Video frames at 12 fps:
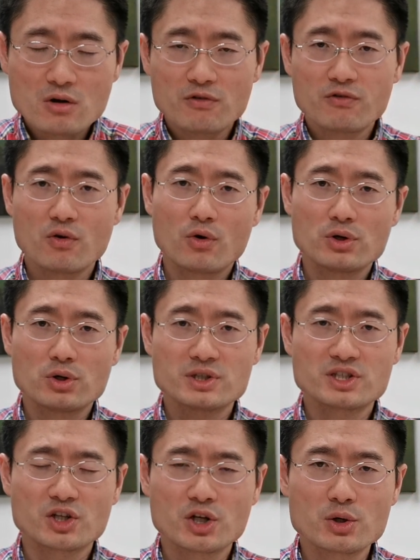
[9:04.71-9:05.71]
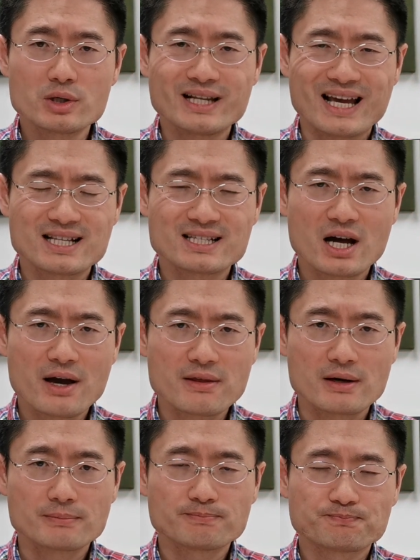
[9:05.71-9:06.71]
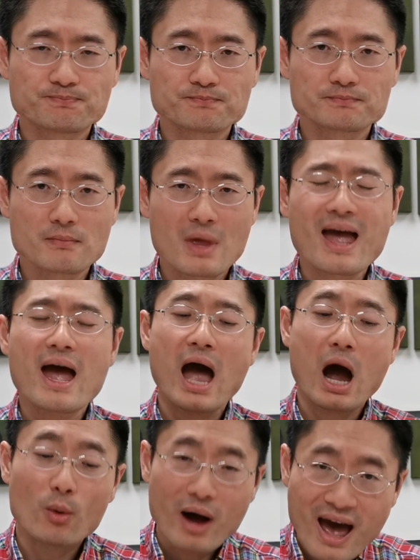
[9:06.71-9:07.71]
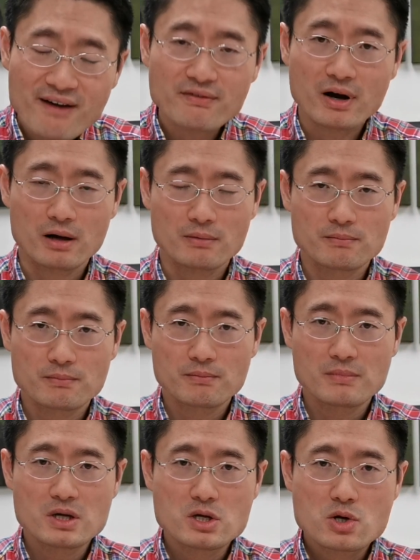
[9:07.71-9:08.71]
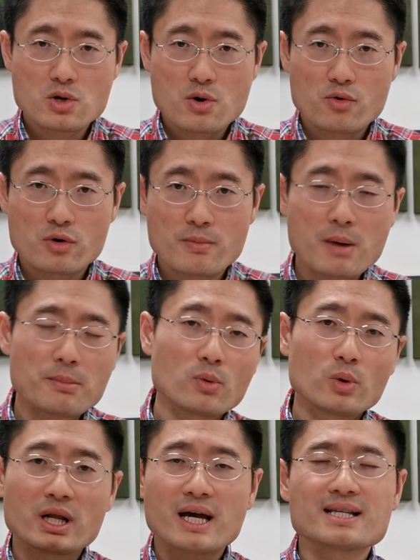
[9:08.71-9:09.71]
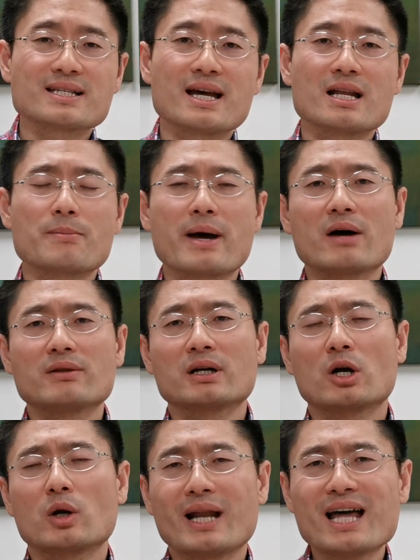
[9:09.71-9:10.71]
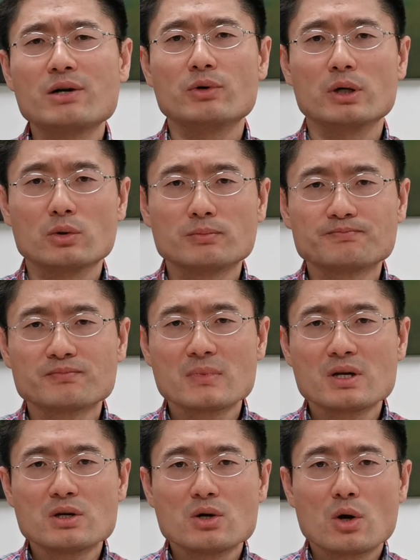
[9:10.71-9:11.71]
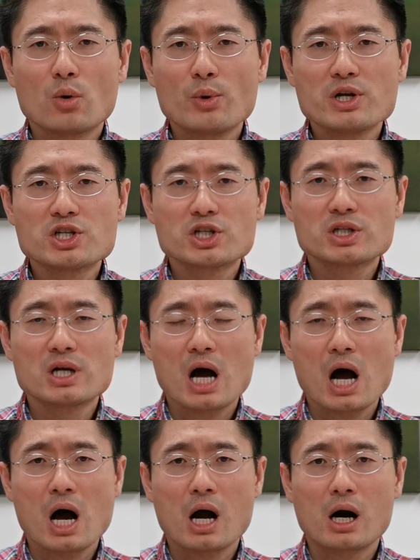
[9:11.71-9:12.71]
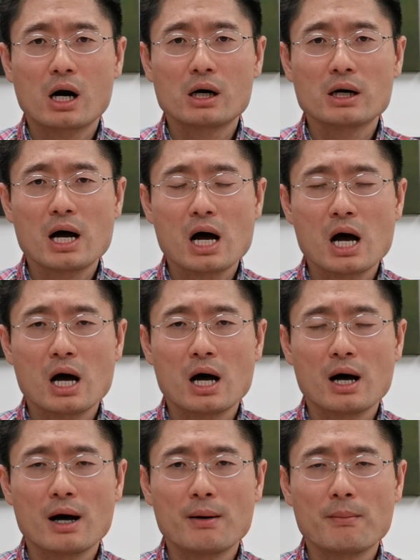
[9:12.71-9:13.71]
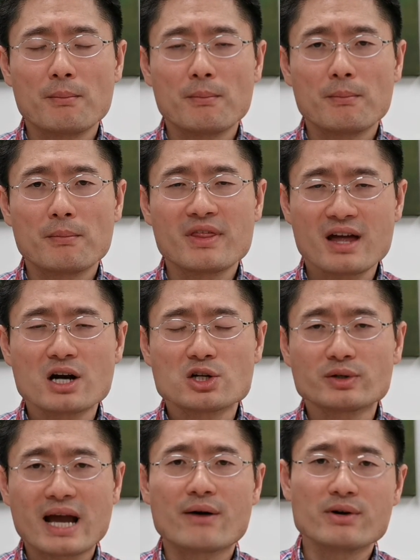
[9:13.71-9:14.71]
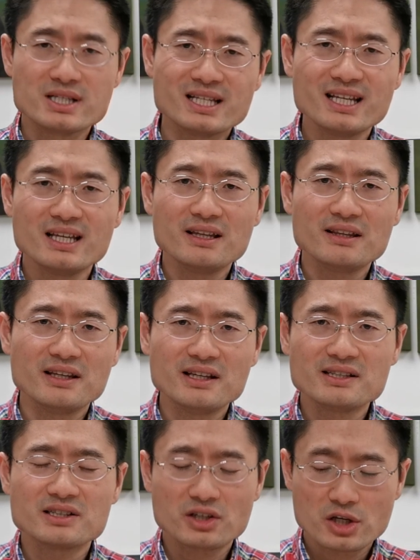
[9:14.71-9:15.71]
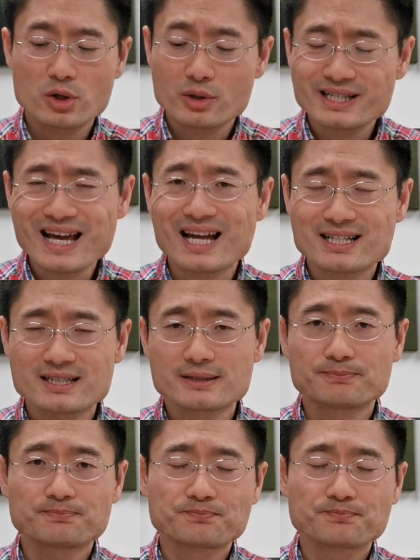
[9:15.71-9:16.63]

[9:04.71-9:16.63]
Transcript: for your secured debts either. However, remember what I said about the collateral, which are there to guarantee the secured debts.